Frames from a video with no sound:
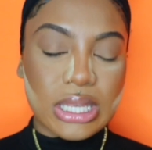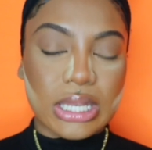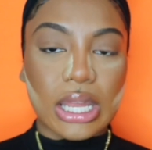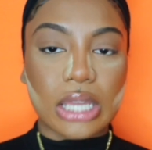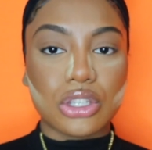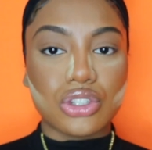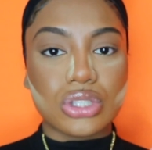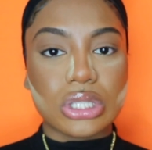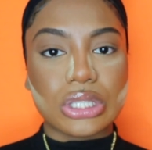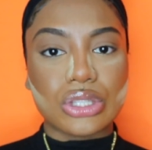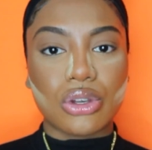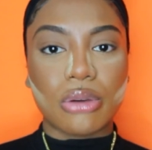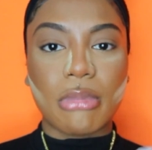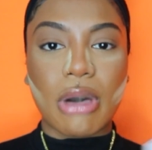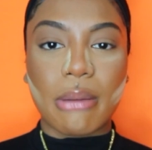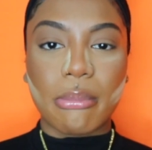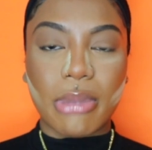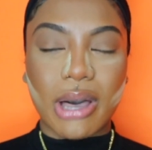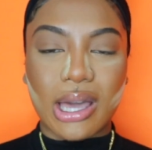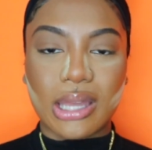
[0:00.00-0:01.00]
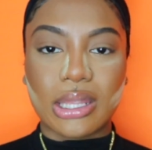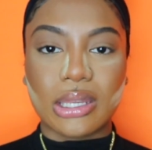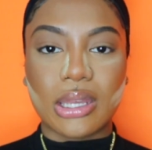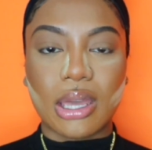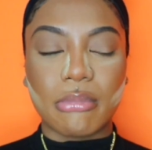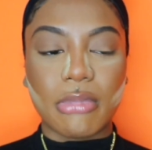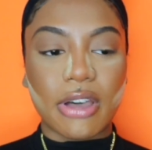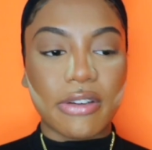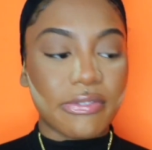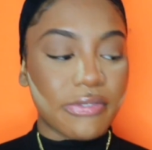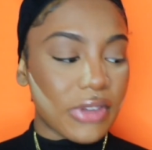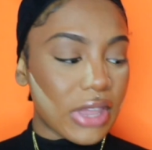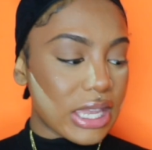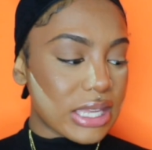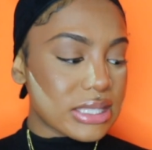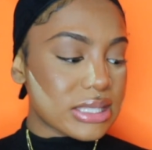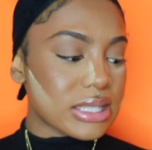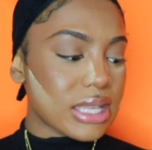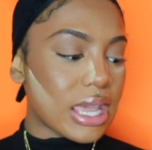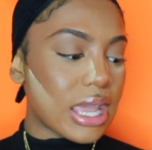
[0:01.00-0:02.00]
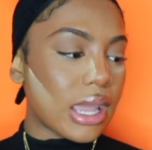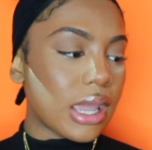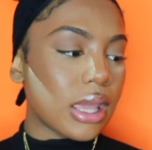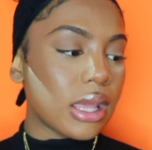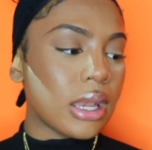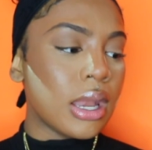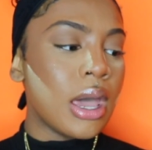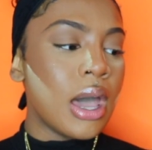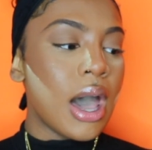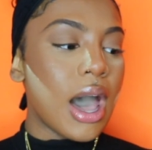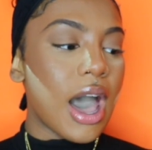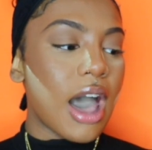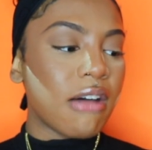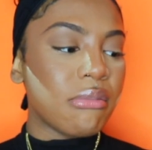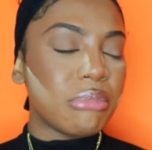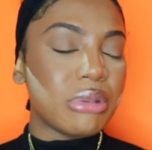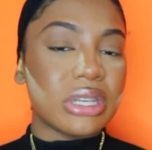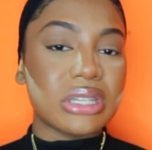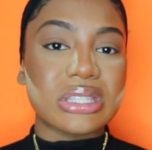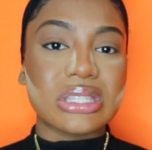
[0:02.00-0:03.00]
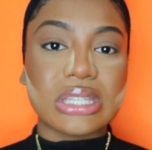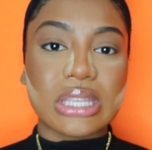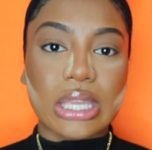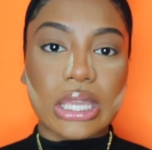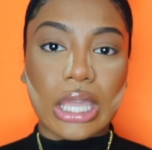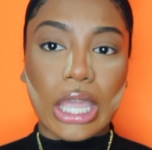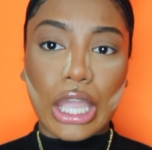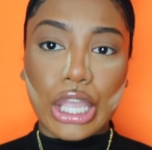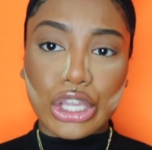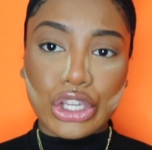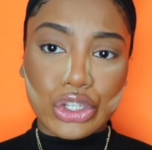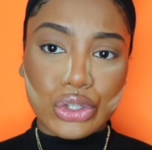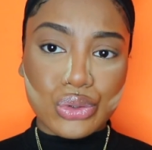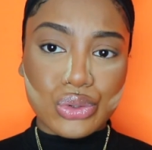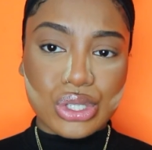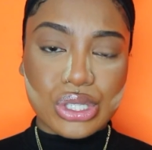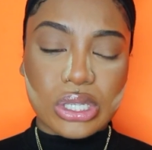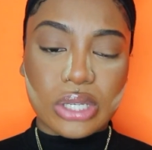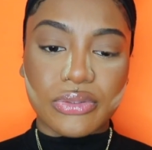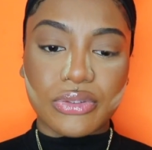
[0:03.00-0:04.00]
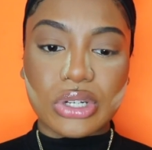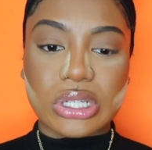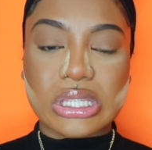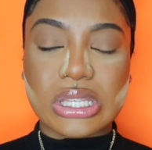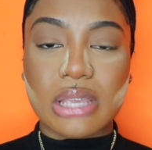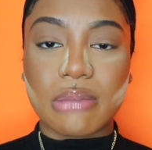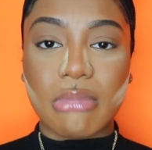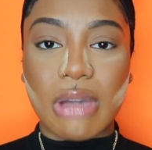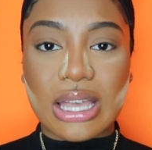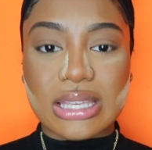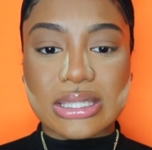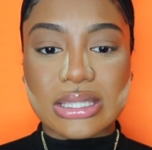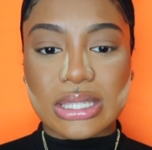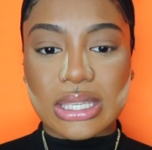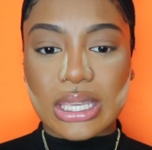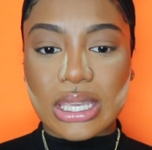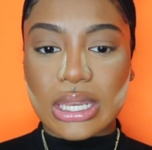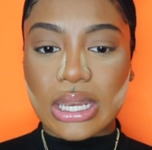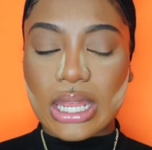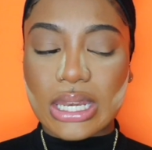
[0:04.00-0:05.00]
and I use this on my body, not my face, and I've been seeing a huge difference in my skin.